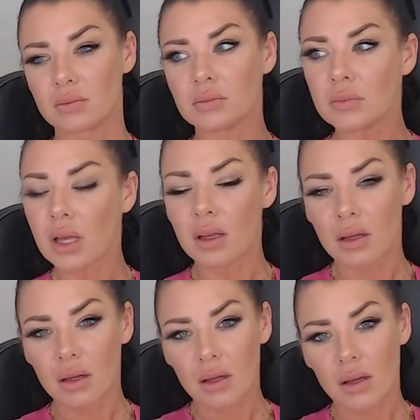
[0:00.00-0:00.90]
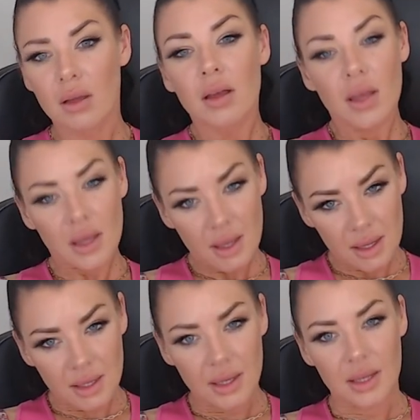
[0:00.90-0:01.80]
lower actually than what's
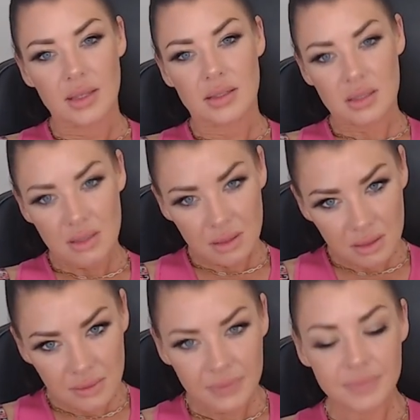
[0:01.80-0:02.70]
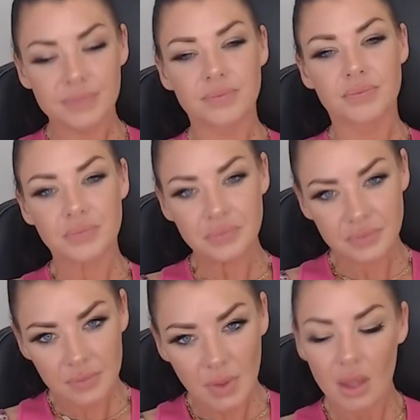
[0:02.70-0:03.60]
been is. the standard for most franchises.
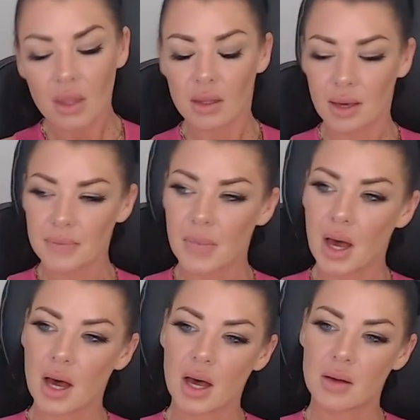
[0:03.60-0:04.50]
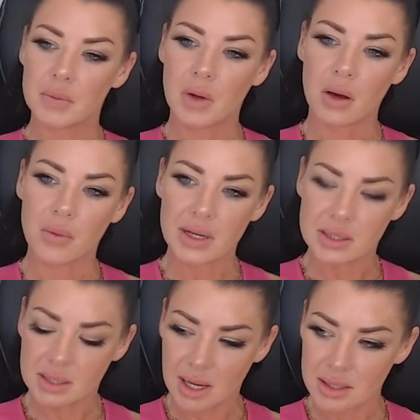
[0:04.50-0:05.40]
Yep. Um, we
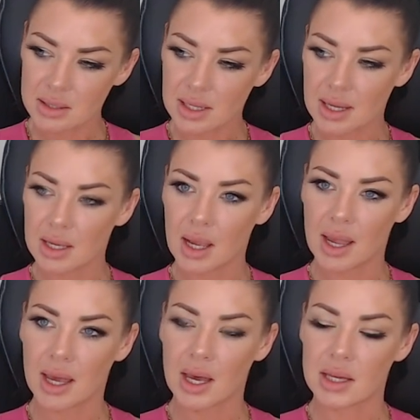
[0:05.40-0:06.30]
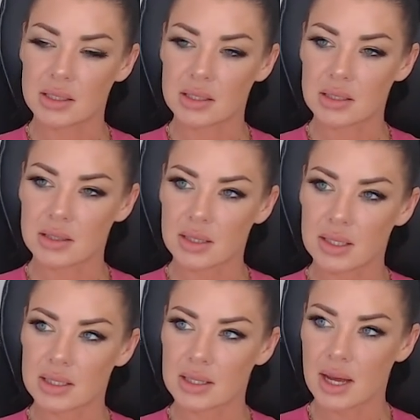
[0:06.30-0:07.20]
discussed it, and
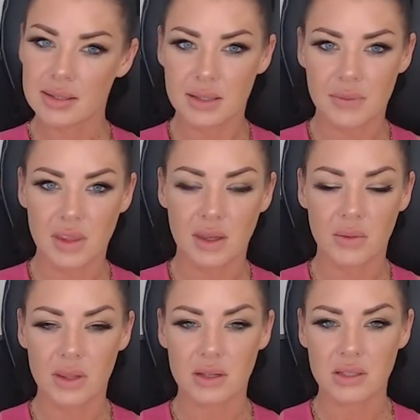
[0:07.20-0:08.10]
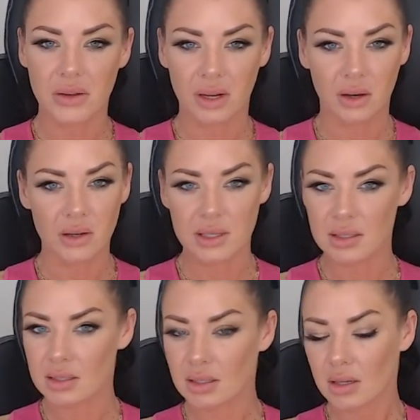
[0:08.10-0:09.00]
it's not something that we look to
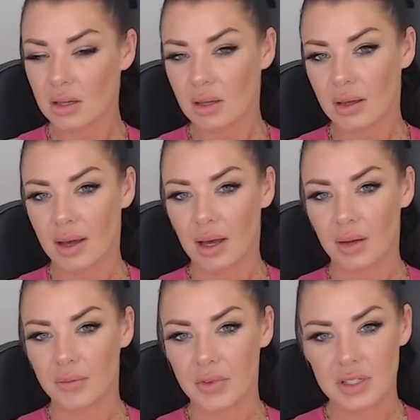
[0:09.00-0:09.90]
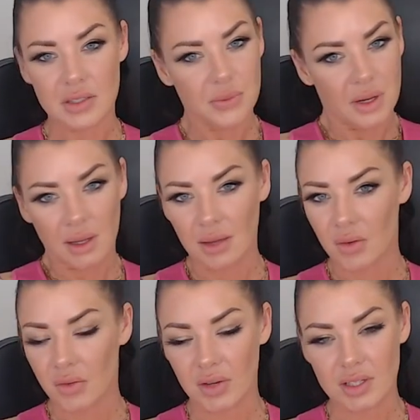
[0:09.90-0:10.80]
increase. Um, we just want to give
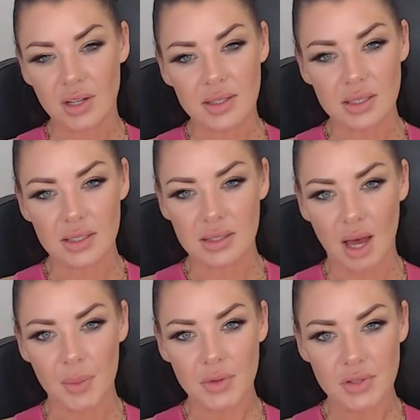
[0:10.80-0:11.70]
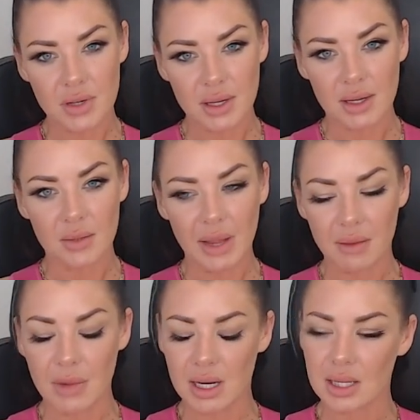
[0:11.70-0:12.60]
our franchisees the opportunity to
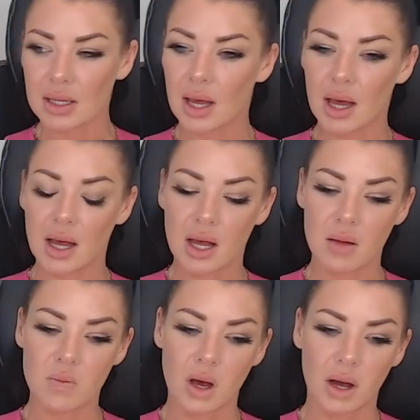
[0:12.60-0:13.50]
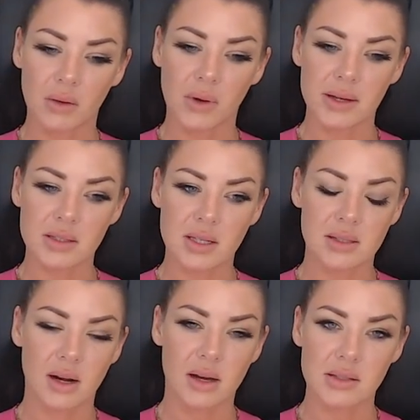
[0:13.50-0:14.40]
make money. Um, our
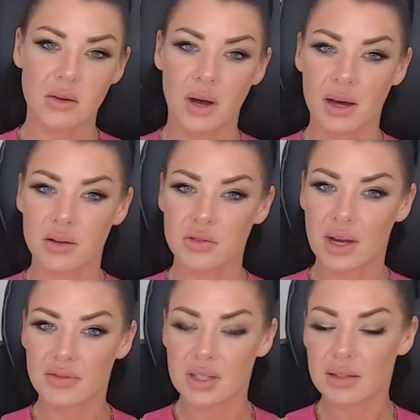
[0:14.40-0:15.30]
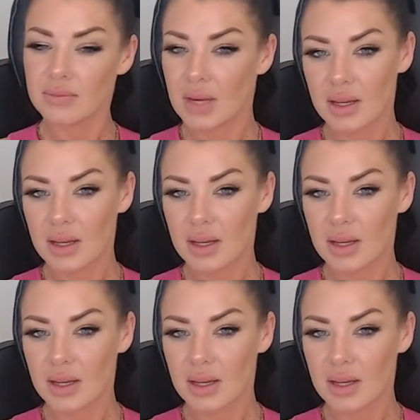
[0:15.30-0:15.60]
royalties are also auto drafted,